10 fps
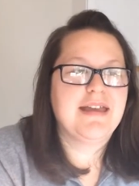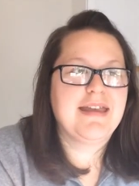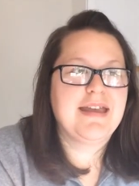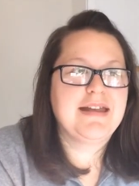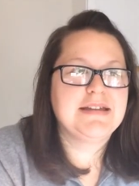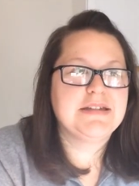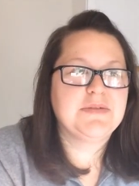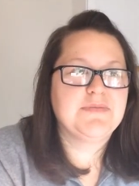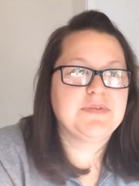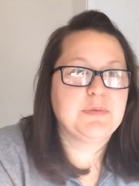And
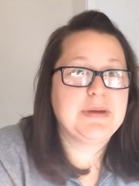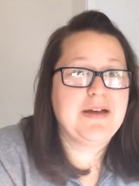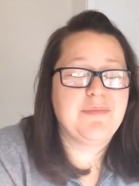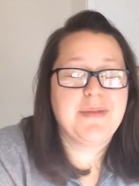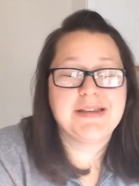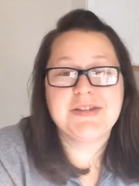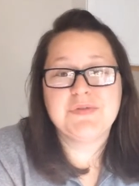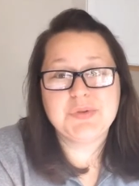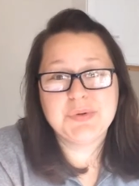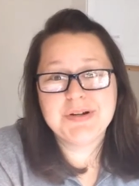we have messy
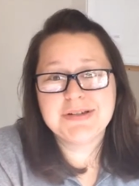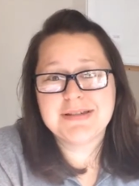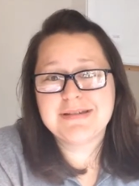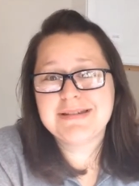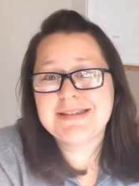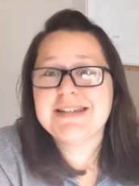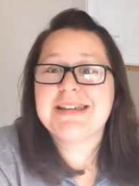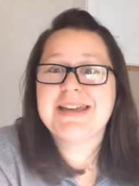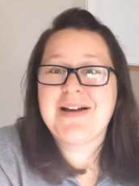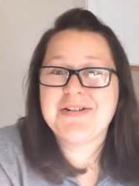floors and
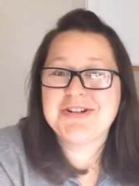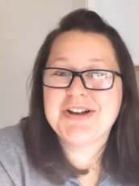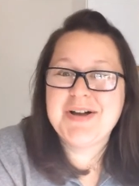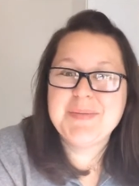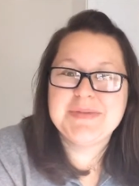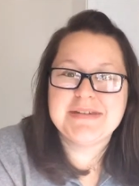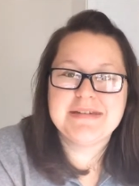sticky countertops.